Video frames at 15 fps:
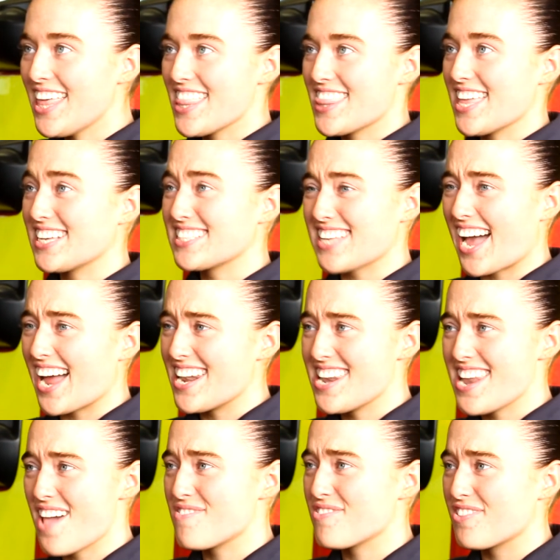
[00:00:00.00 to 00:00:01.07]
Things that I'd
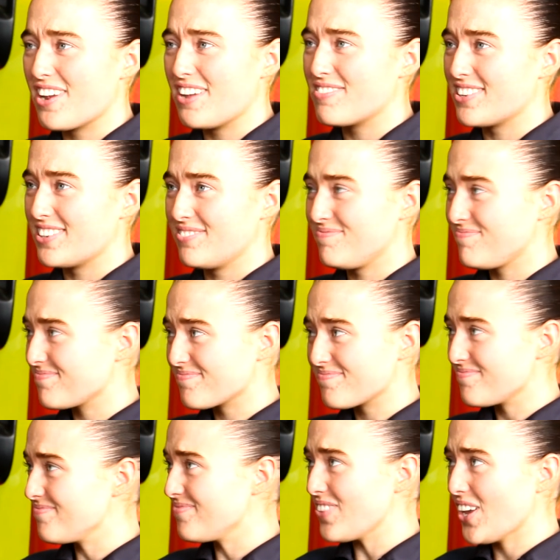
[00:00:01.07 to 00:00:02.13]
never even
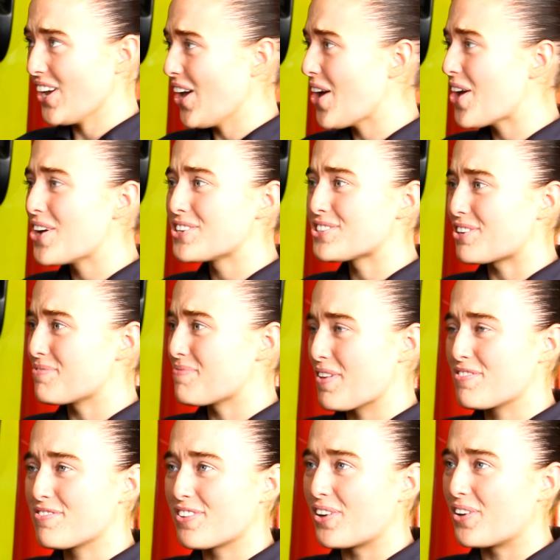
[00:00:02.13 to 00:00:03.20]
heard of
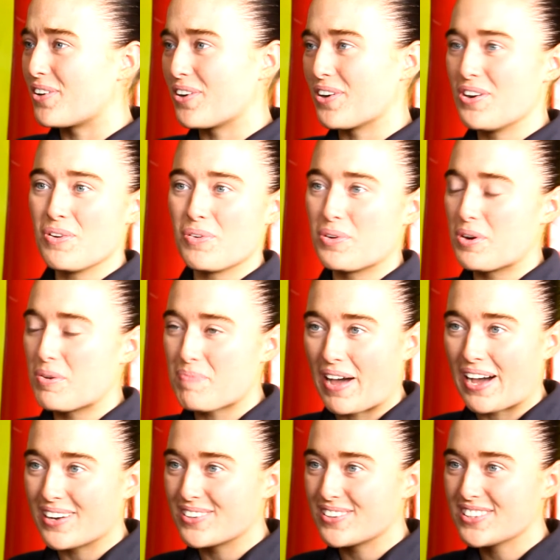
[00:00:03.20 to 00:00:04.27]
before or known
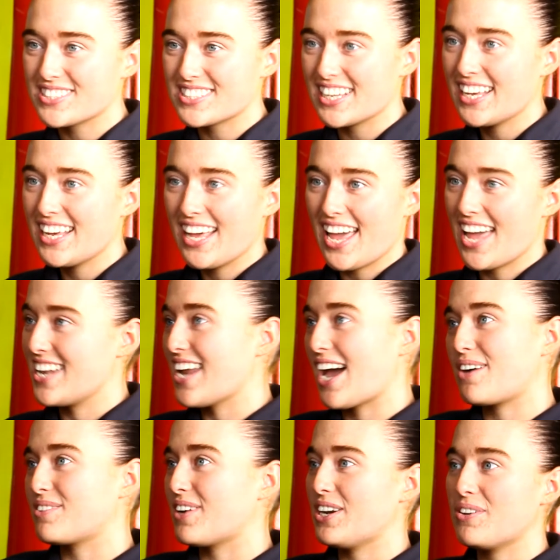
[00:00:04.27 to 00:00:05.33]
about, and
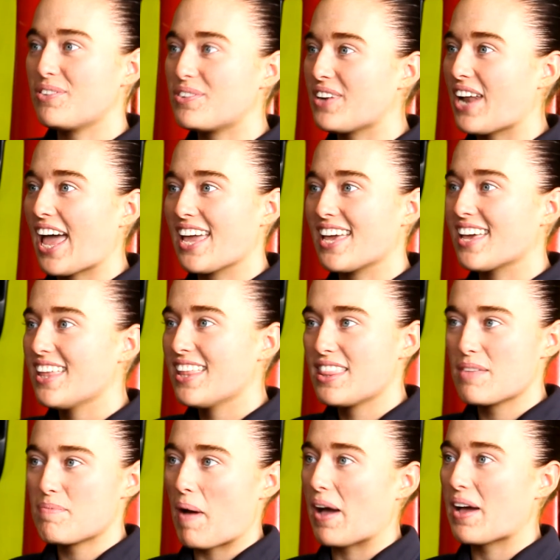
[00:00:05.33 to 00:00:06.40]
now I know like
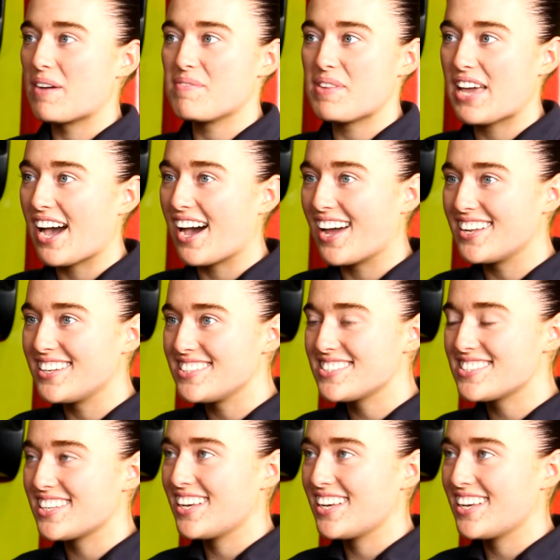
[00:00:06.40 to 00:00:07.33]
the back of my hand.